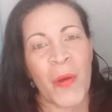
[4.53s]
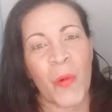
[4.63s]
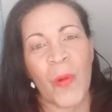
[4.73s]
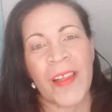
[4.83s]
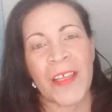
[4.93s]

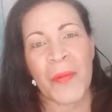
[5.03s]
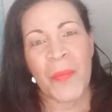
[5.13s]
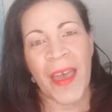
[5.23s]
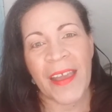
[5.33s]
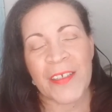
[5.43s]
welcome
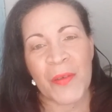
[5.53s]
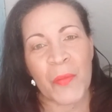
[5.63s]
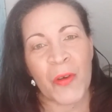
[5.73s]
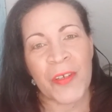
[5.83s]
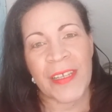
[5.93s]
back to
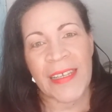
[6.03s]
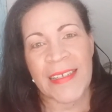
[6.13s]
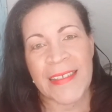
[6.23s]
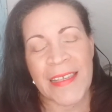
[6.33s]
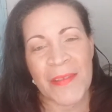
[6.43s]
Mona
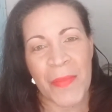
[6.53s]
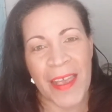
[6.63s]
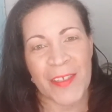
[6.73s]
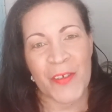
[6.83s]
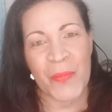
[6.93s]
Lisa's
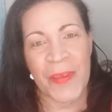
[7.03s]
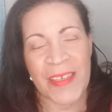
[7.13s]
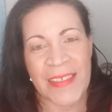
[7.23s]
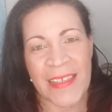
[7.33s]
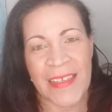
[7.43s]

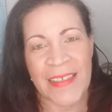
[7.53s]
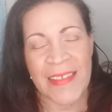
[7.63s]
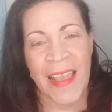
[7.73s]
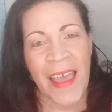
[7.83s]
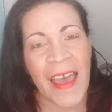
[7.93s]
Masterpieces.
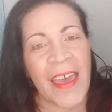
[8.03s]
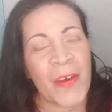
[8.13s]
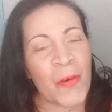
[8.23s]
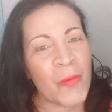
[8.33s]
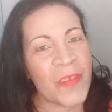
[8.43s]
I
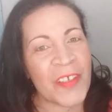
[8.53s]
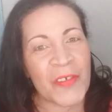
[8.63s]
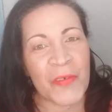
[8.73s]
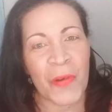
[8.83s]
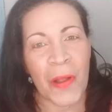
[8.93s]
hope that
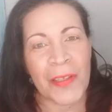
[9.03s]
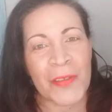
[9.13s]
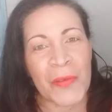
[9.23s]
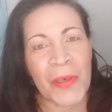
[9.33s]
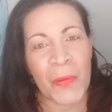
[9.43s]
you're all
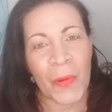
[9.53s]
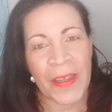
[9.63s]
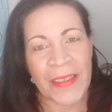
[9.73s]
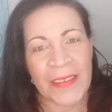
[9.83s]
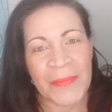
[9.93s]
doing
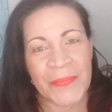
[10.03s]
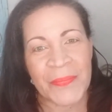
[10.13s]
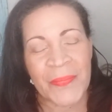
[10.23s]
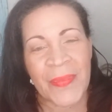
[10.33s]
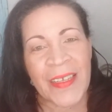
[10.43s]
well.
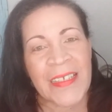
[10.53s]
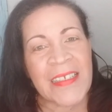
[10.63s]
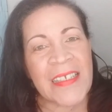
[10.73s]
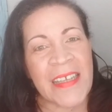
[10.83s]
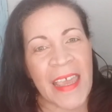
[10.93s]

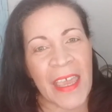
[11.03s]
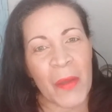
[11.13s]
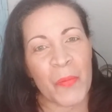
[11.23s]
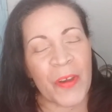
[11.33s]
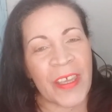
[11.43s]
Today I'm
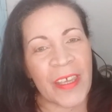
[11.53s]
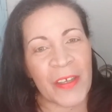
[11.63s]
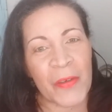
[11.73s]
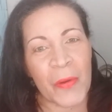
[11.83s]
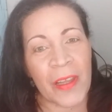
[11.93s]
bringing
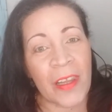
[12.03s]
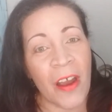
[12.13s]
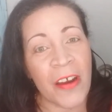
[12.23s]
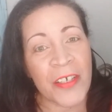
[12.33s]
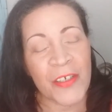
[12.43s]
you a
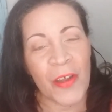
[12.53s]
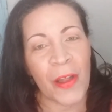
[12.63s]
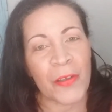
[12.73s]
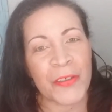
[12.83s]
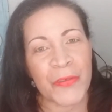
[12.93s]
large
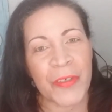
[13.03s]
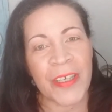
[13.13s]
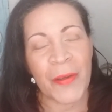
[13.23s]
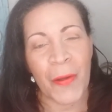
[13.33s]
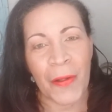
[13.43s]
Dollar Tree
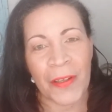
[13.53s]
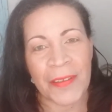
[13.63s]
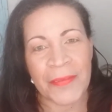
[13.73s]
haul.